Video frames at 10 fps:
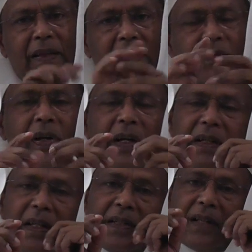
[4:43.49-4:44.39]
The
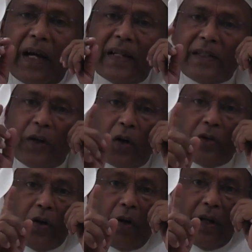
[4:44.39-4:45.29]
difficulty is
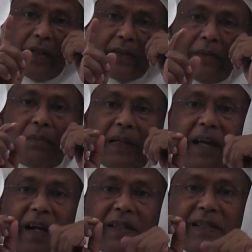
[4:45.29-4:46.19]
not the knowledge, but
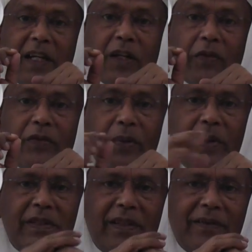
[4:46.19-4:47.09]
the understanding of the
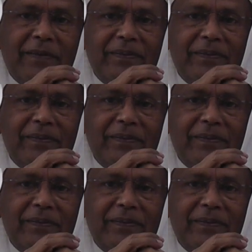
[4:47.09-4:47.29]
question.